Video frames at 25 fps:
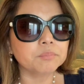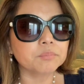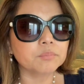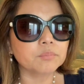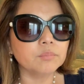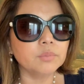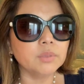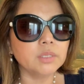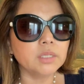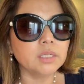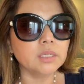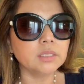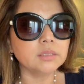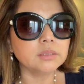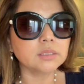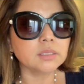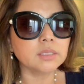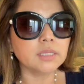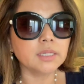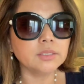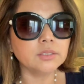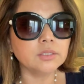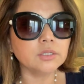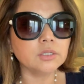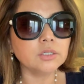because
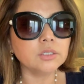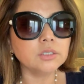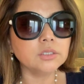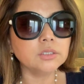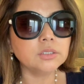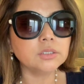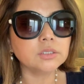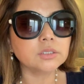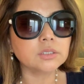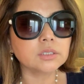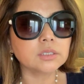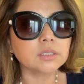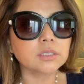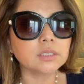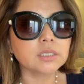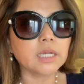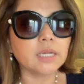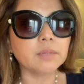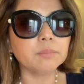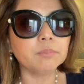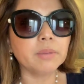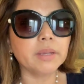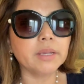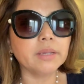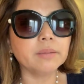lenders
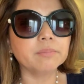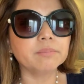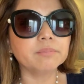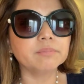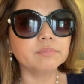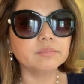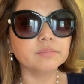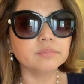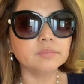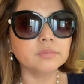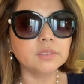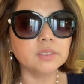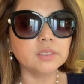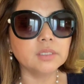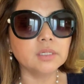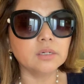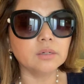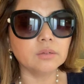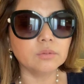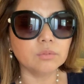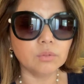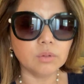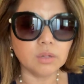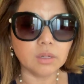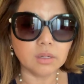can make, you
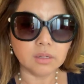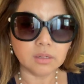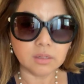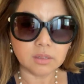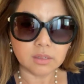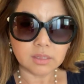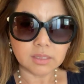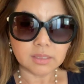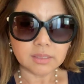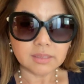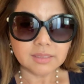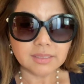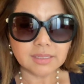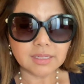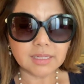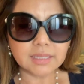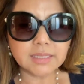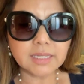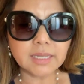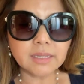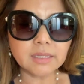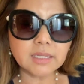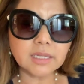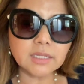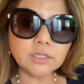know,
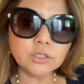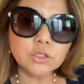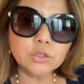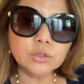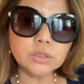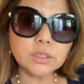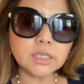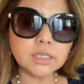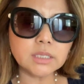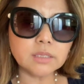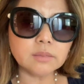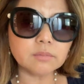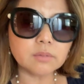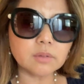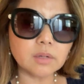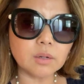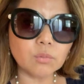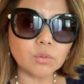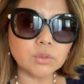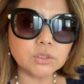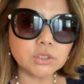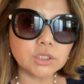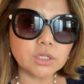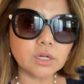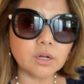they do get
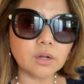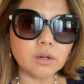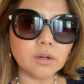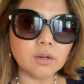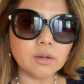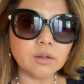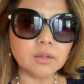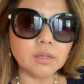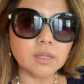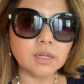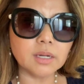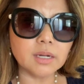what you call,